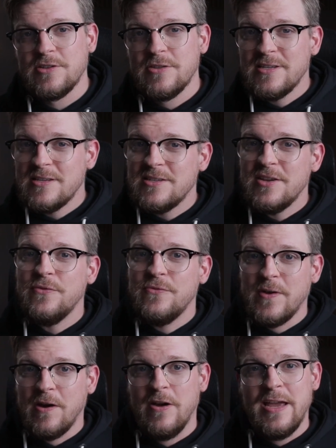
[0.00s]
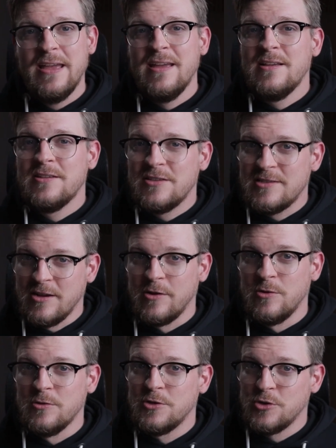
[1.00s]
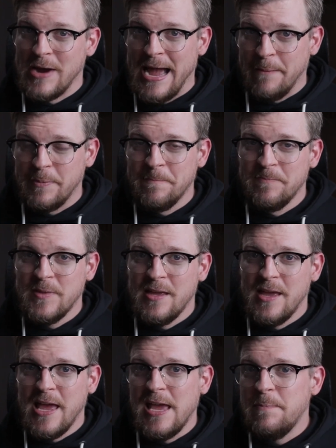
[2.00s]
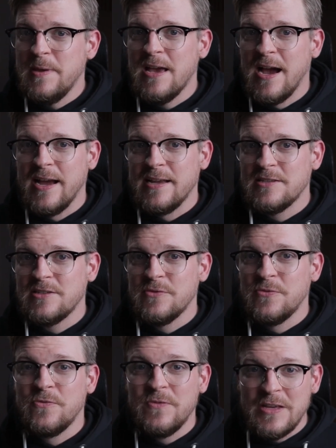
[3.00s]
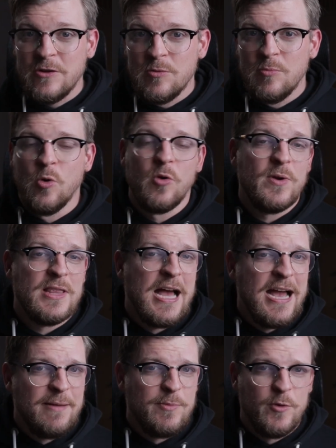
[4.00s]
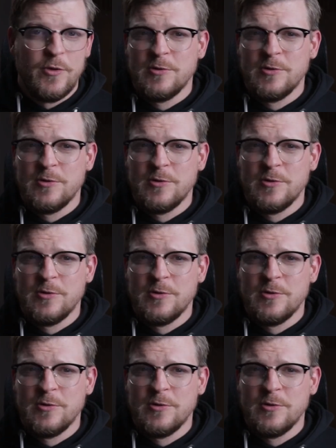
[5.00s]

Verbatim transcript: So this is a very subtle trap. A P Is feel more reliable.